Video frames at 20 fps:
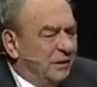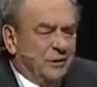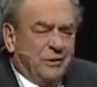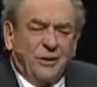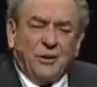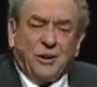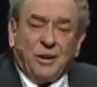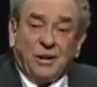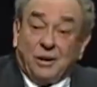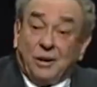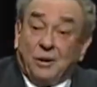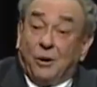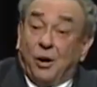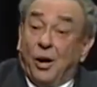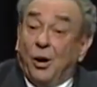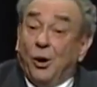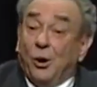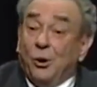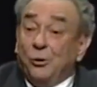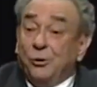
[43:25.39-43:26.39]
so that it
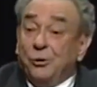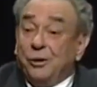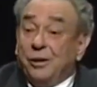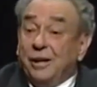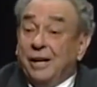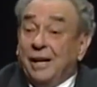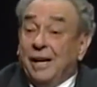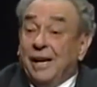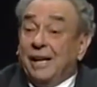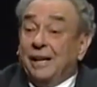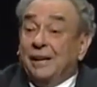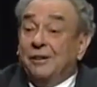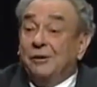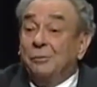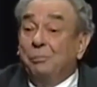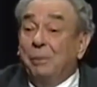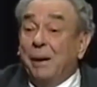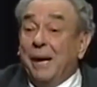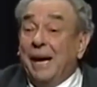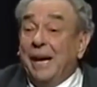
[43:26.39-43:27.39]
grows and
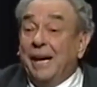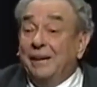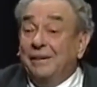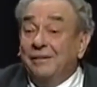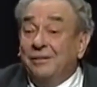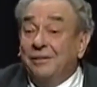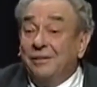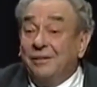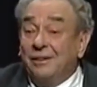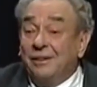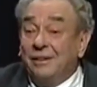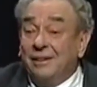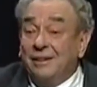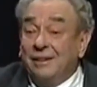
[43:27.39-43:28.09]
expands